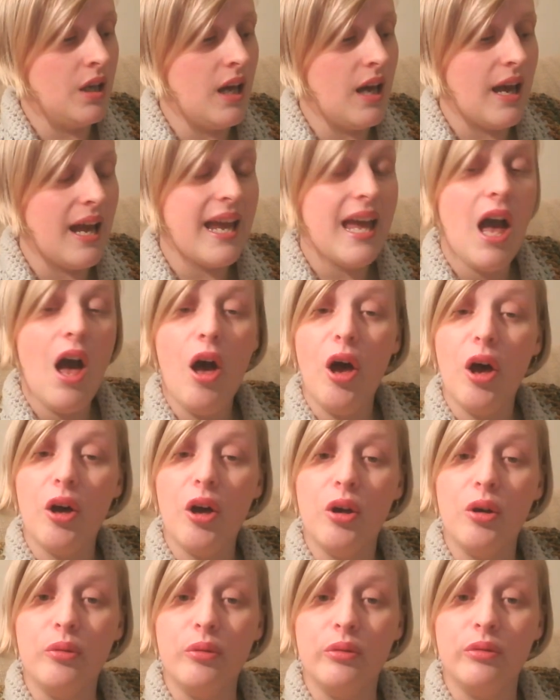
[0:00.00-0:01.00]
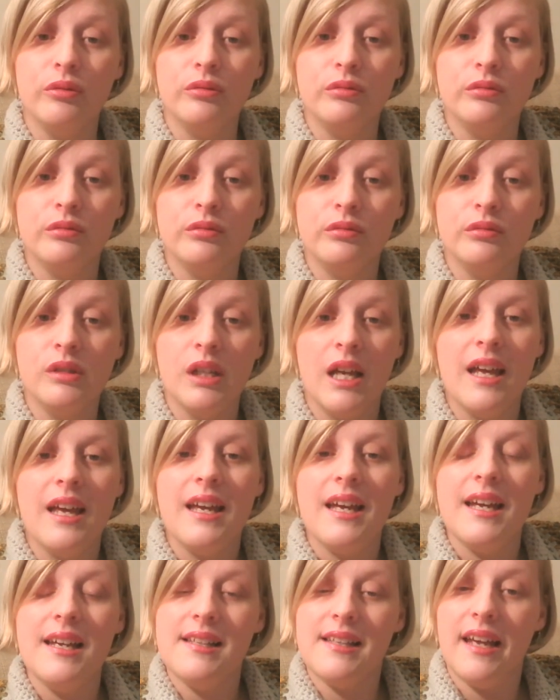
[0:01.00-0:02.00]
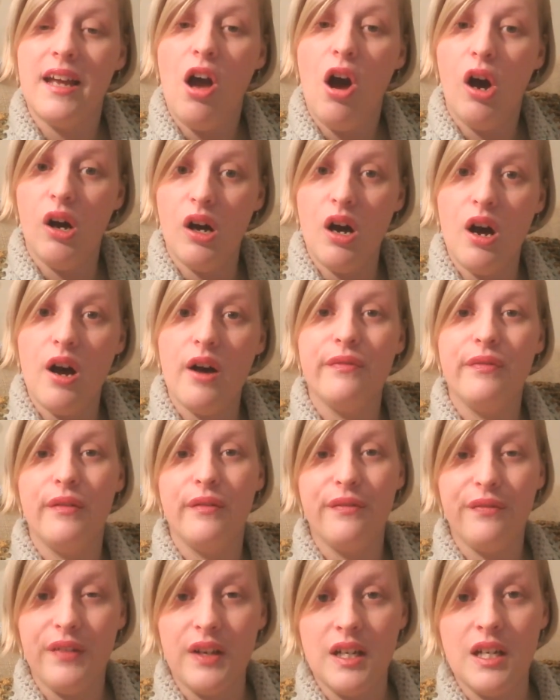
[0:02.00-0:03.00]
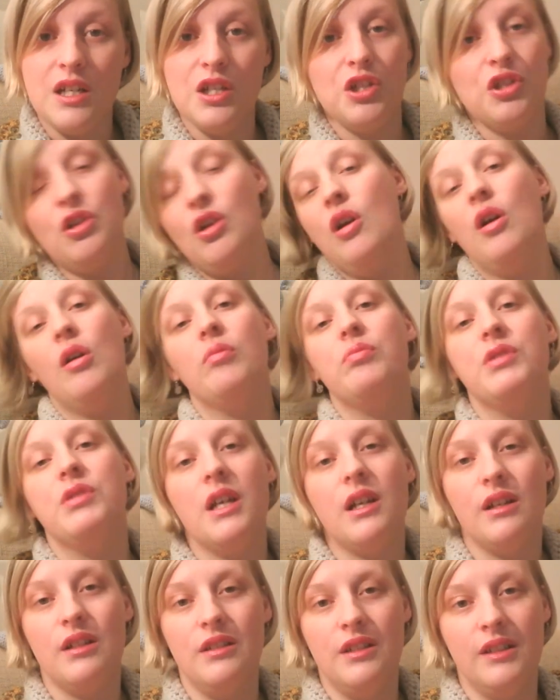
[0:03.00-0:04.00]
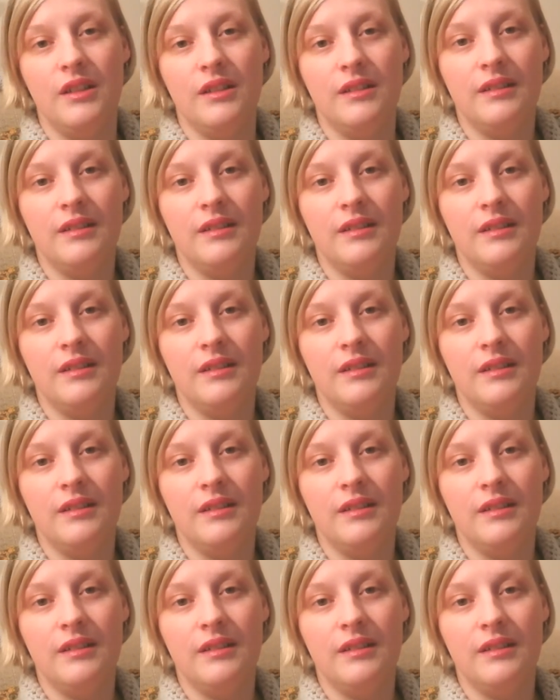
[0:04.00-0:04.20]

A hoe is a half-finished object.